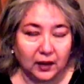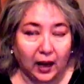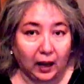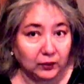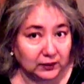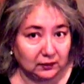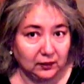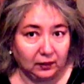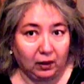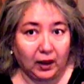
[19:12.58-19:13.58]
I
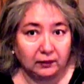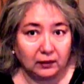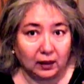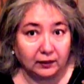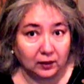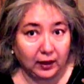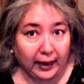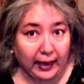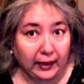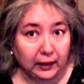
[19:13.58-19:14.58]
thought I
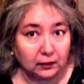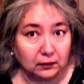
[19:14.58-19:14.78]
had it.